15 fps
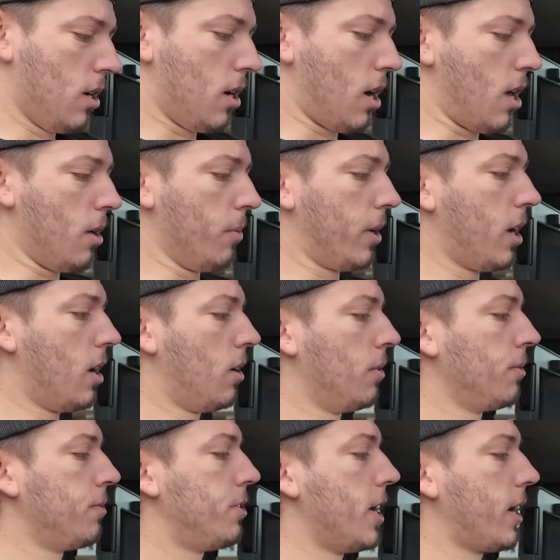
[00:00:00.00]
All right, there we
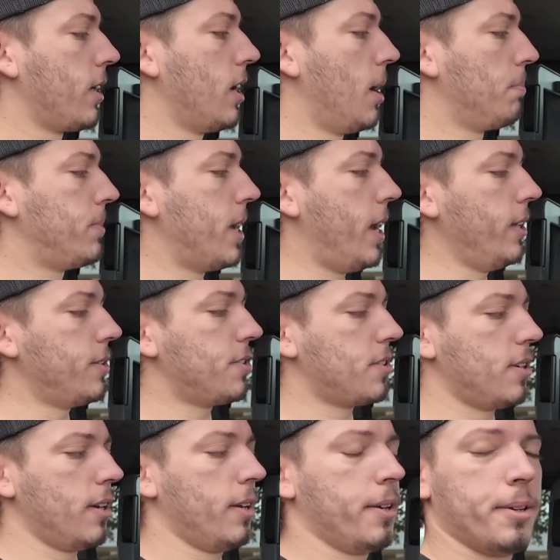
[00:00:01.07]
go. Checking updates.